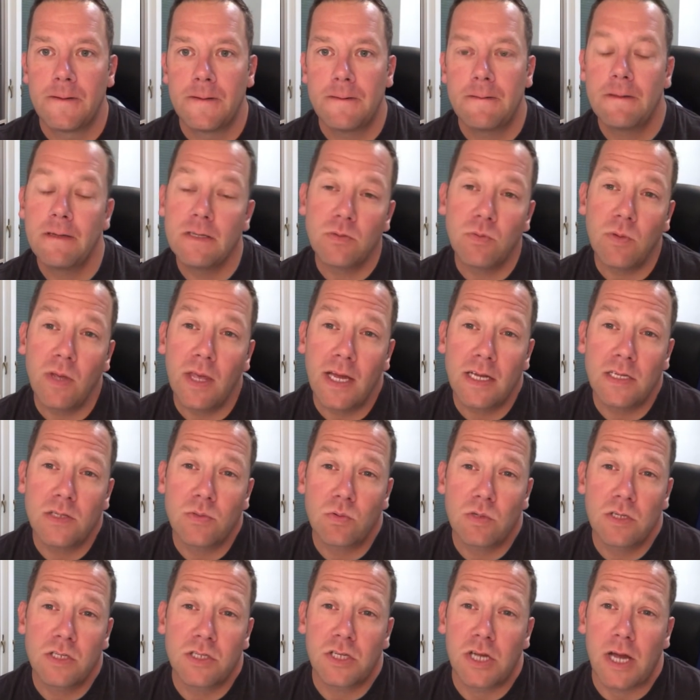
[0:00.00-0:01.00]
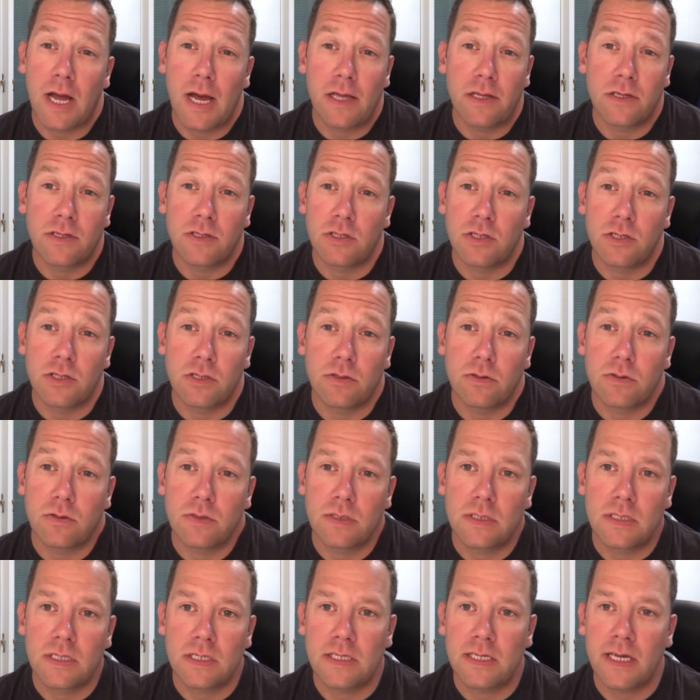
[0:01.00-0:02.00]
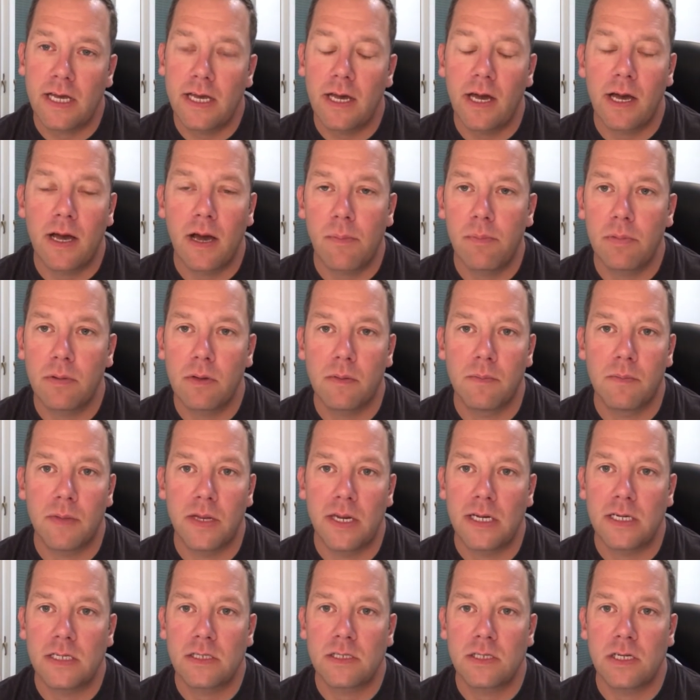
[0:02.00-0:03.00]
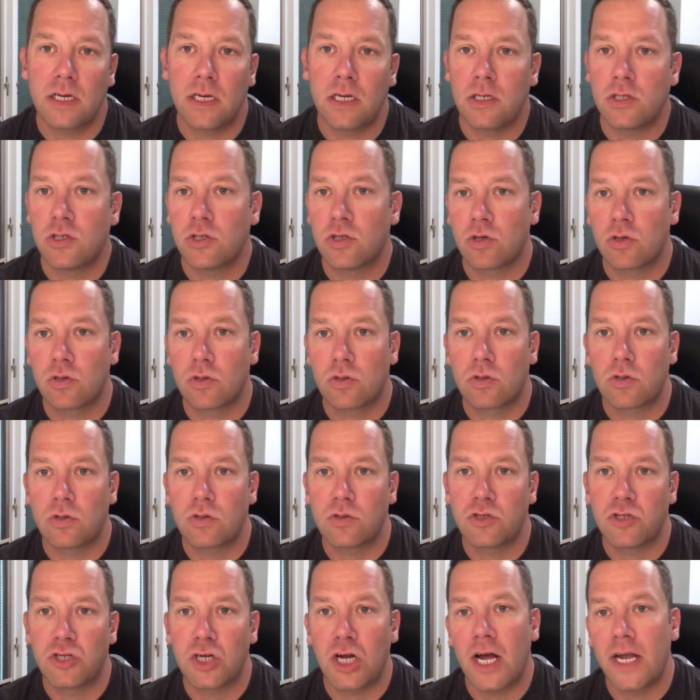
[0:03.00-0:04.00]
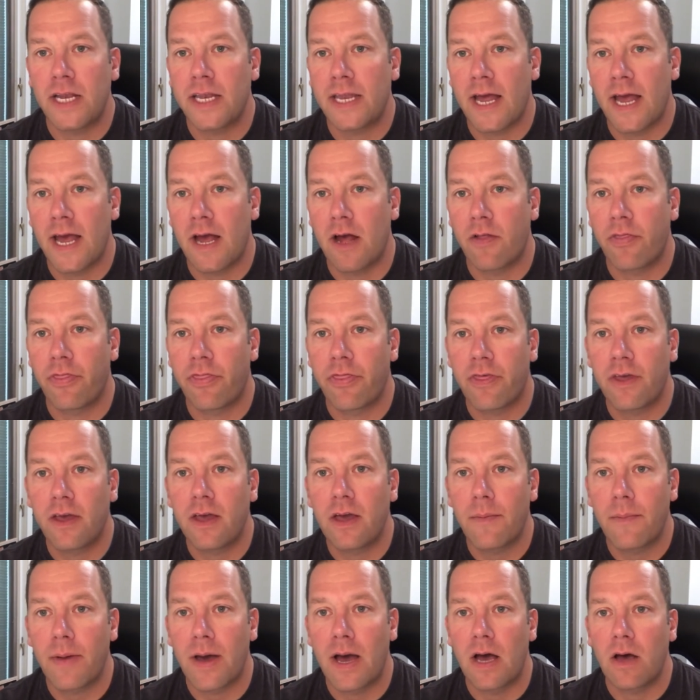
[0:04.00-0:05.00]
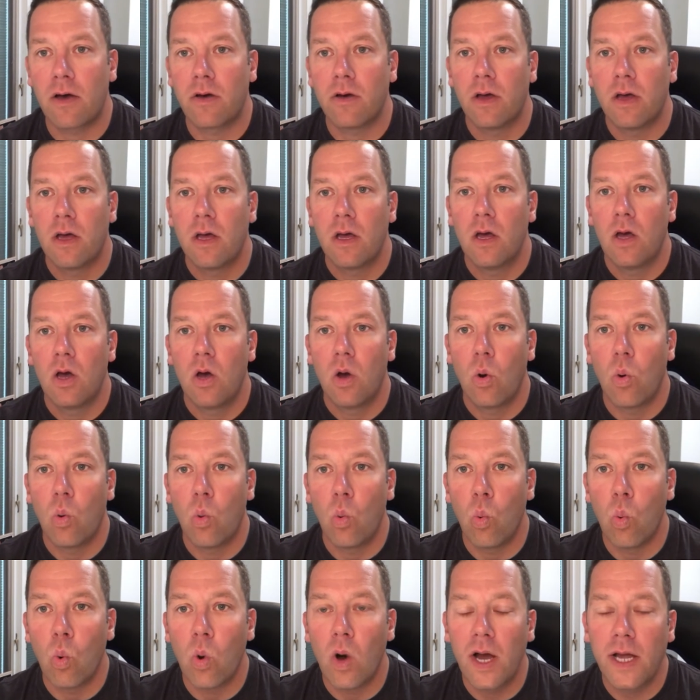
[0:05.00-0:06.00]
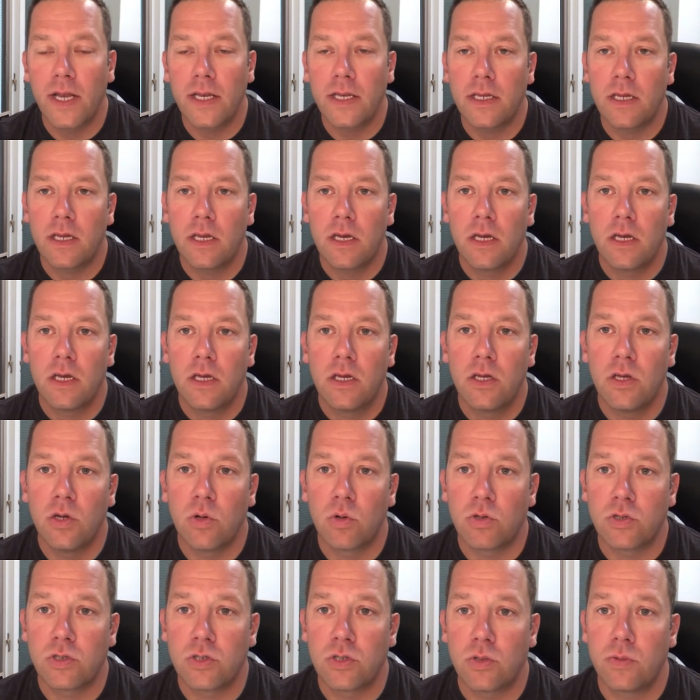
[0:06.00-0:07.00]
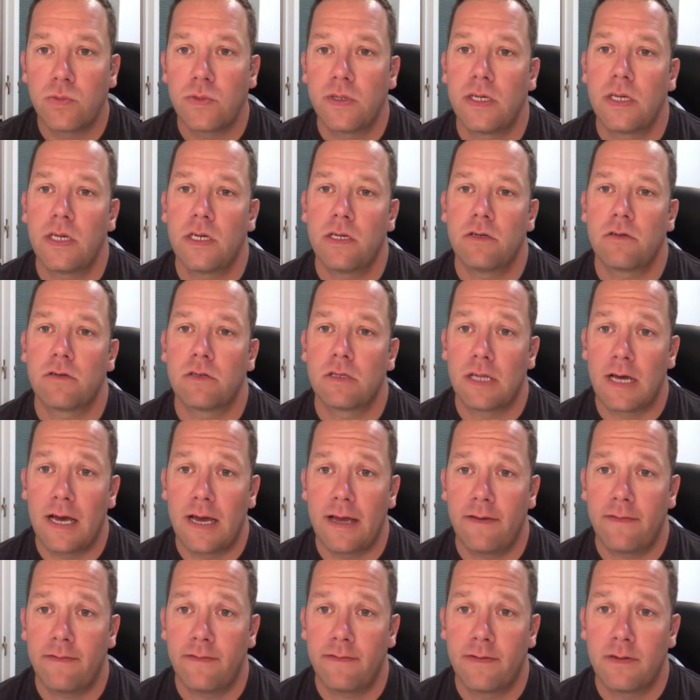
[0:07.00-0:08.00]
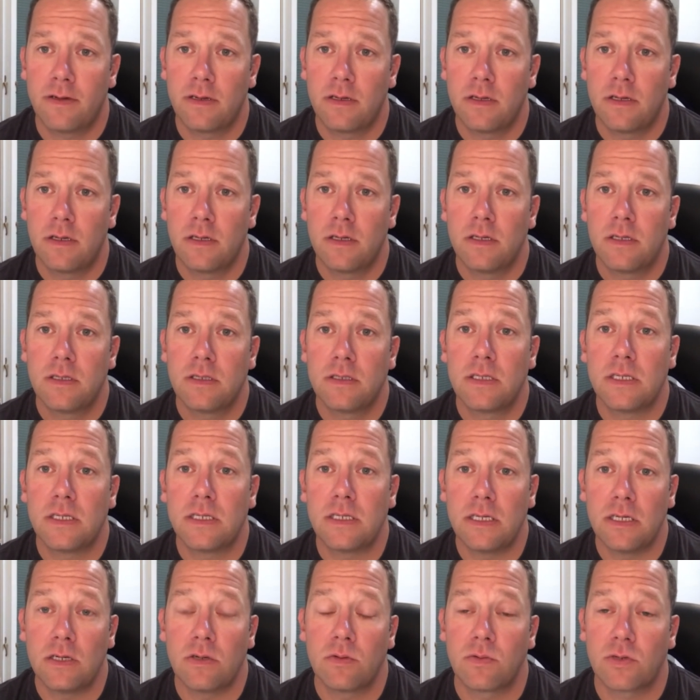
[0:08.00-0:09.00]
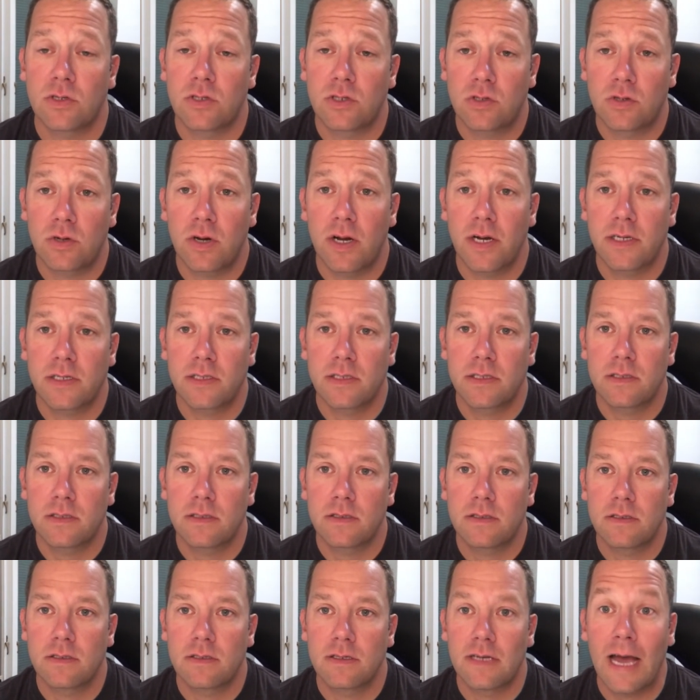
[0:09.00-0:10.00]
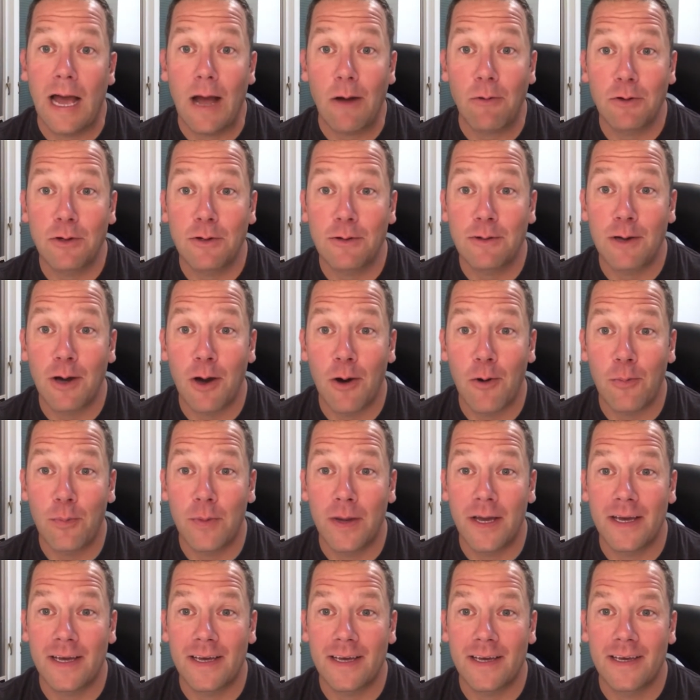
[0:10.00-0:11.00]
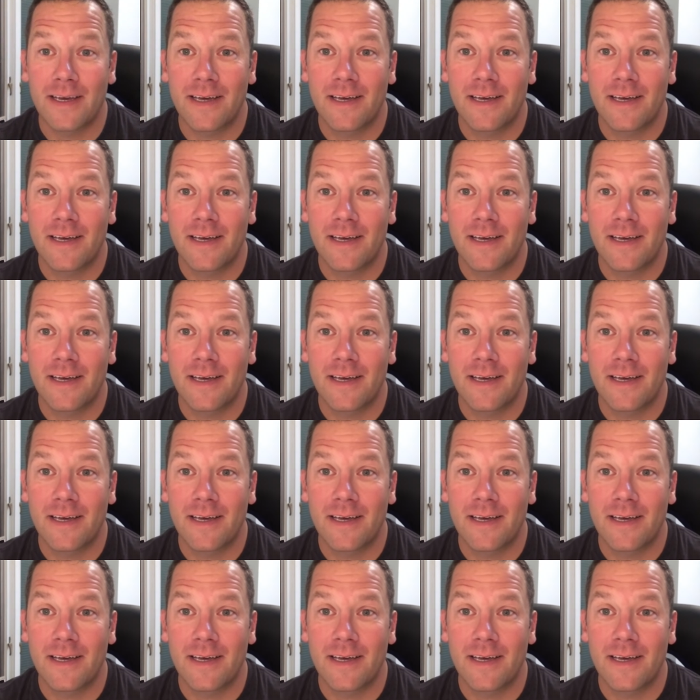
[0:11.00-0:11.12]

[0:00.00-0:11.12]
This week, I just want to challenge you to take a couple of minutes and journal, jot down, think about what you're doing in your life to deal with stress. How are you coping?